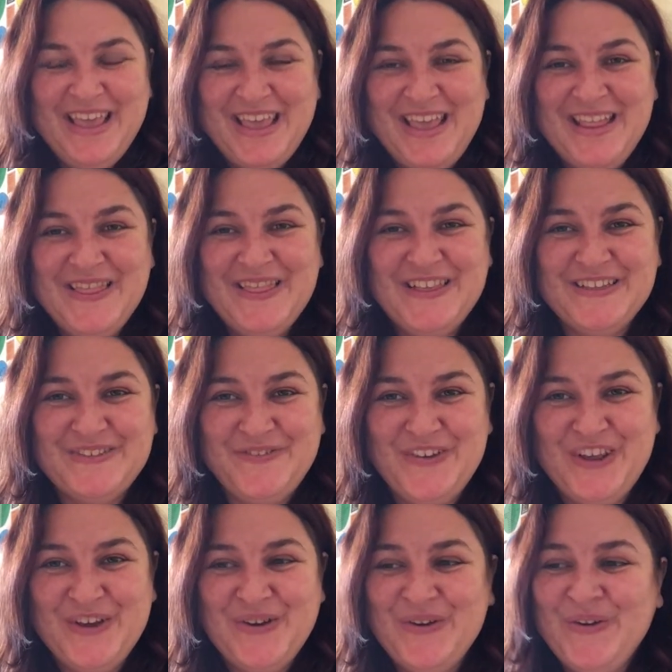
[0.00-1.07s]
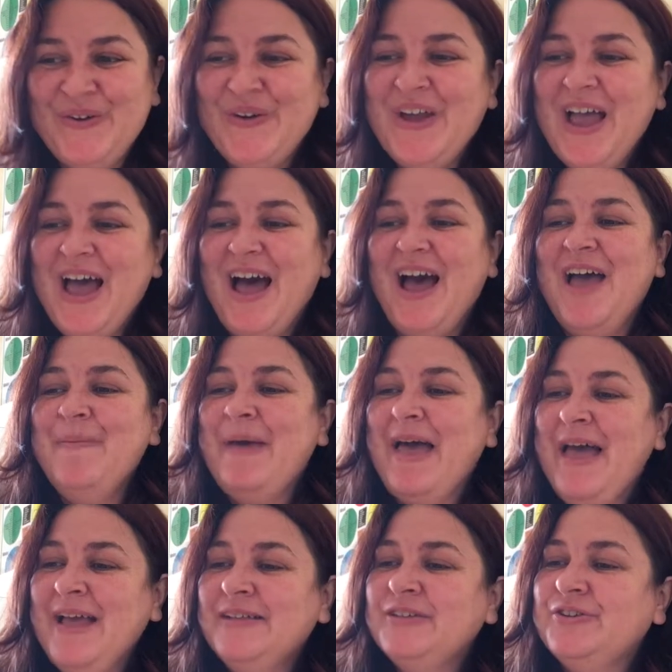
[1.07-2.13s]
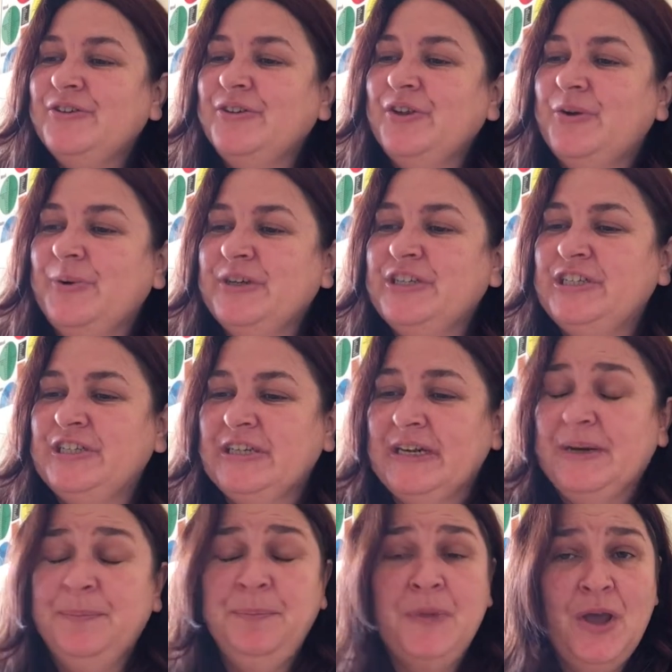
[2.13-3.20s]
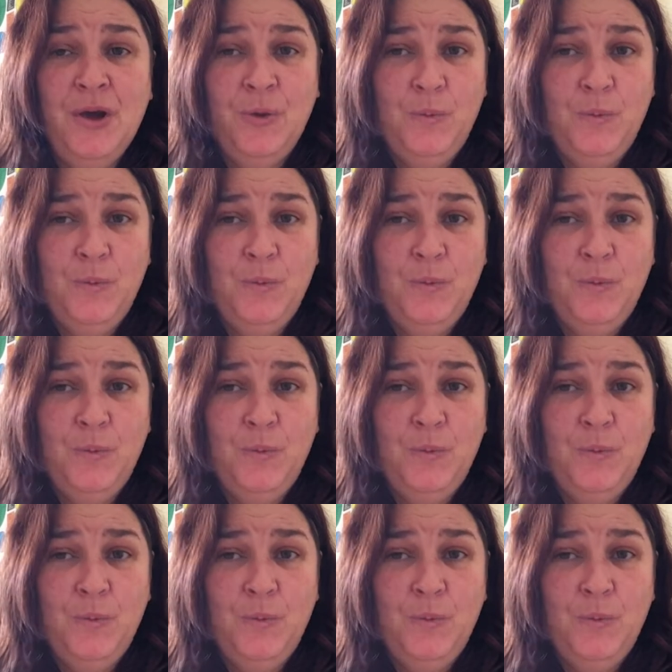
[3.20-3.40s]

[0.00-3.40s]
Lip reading: In this video, I'm answering the question,